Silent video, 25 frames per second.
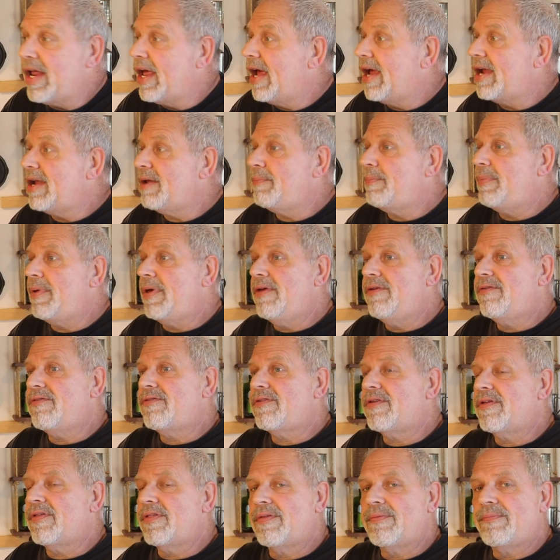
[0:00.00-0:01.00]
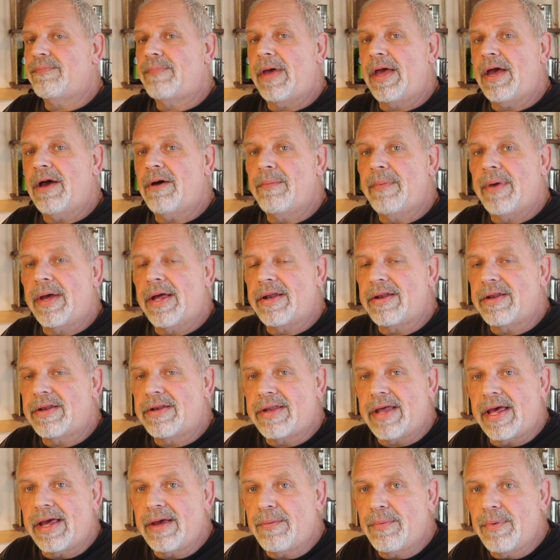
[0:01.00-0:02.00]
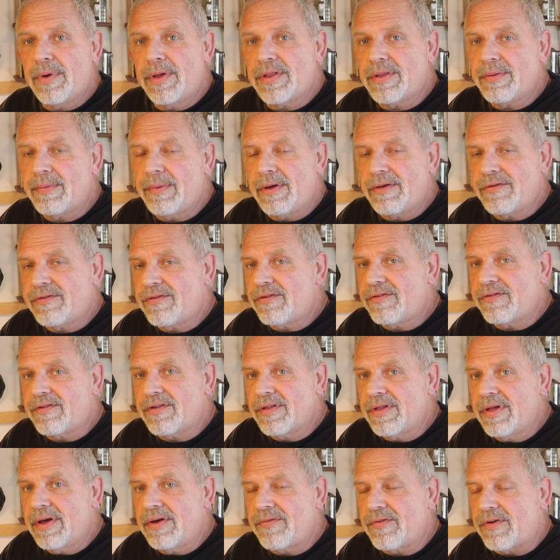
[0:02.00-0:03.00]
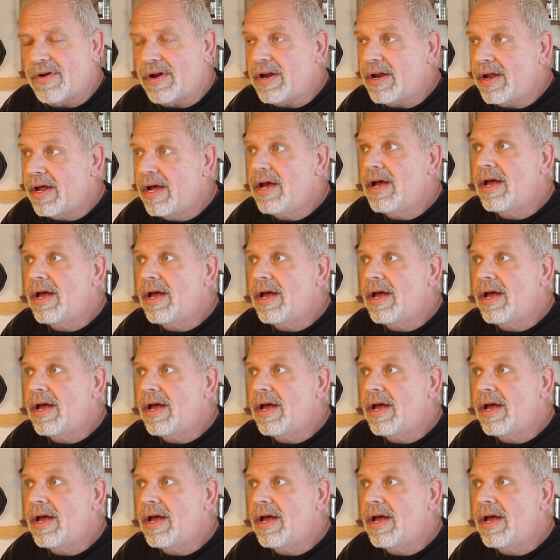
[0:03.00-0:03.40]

Hand a piece to the mailman to take with him as he's delivering.